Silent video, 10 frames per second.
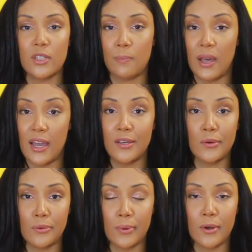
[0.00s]
to pay
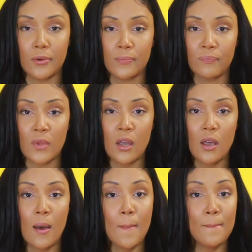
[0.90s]
you through.
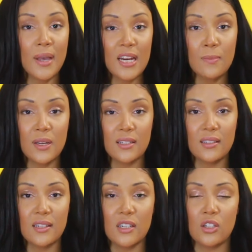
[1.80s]
Many
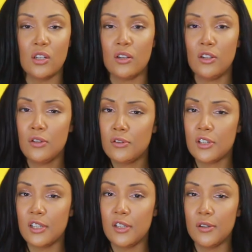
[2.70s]
businesses
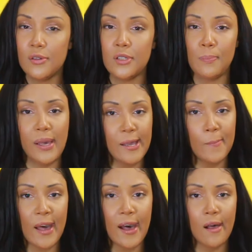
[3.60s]
usually use
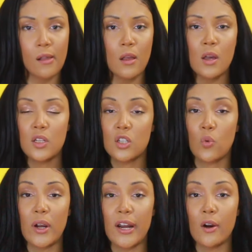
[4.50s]
PayPal,
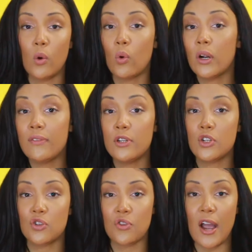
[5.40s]
Square, or even
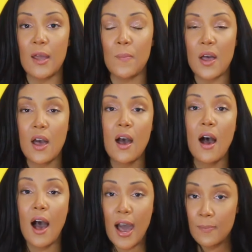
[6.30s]
Stripe. I